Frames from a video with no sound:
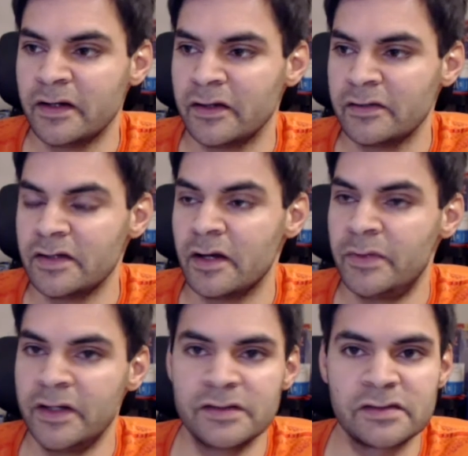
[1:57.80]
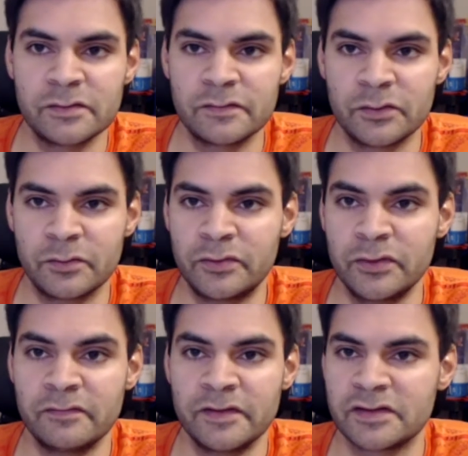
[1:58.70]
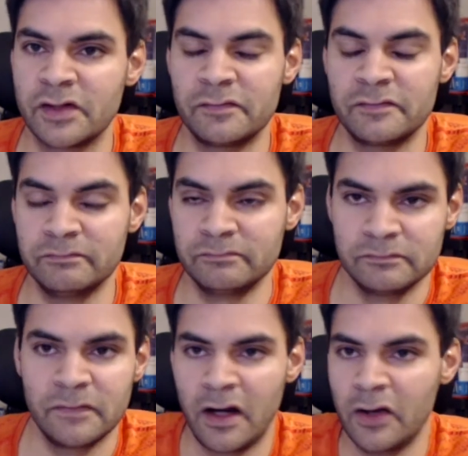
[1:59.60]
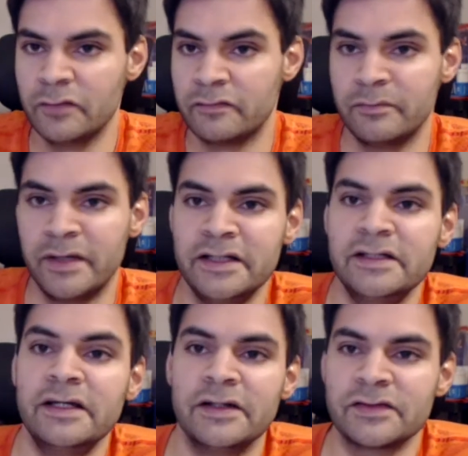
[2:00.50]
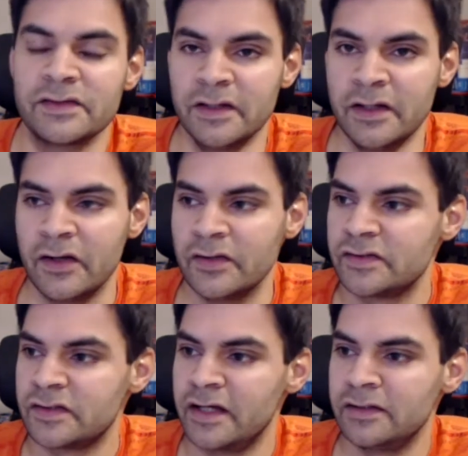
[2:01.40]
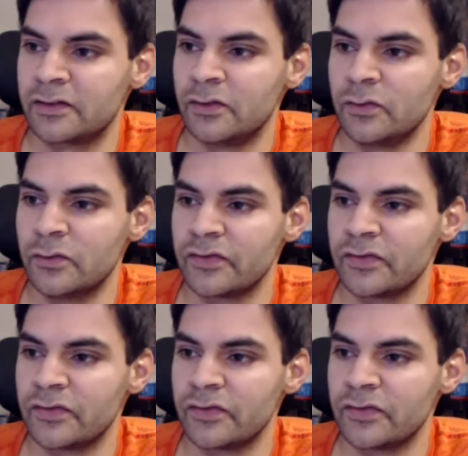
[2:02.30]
appears to have sort of proven itself over many years as staying the course